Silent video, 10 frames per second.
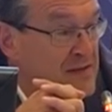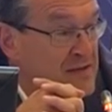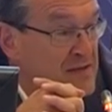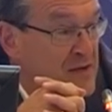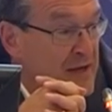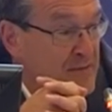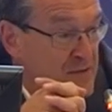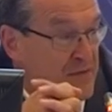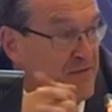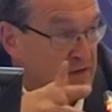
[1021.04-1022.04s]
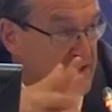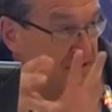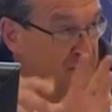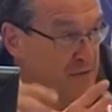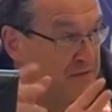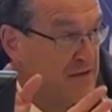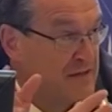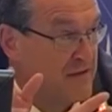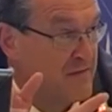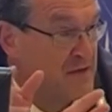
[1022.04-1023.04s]
described profiles. The
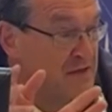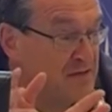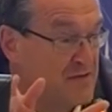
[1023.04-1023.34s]
profiles have been